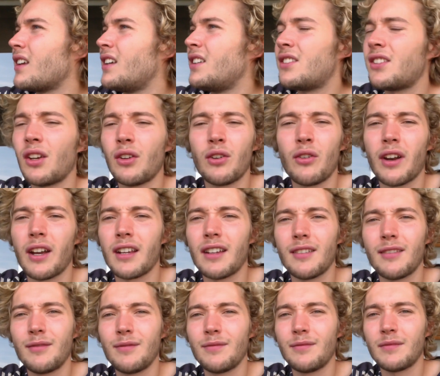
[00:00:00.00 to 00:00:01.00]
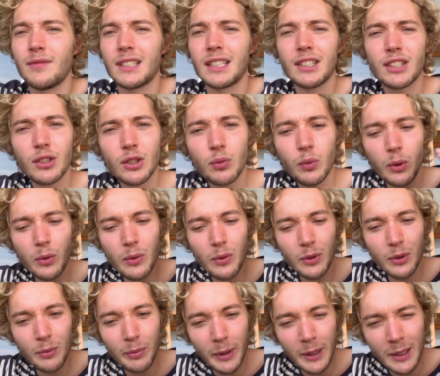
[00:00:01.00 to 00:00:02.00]
so great. He's just what we
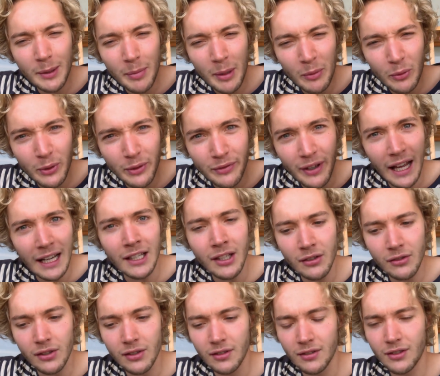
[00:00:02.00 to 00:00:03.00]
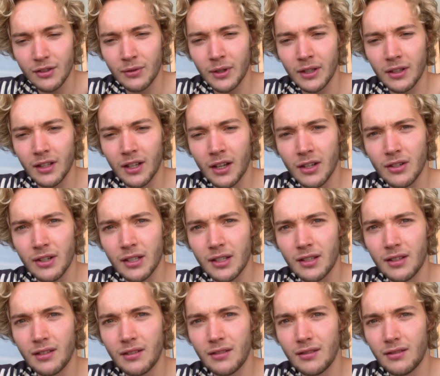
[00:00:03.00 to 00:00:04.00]
want: some people with values to run the
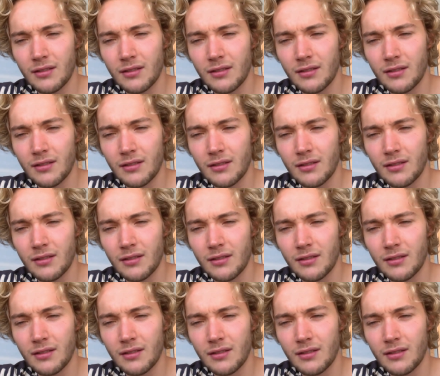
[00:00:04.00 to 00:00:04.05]
countries.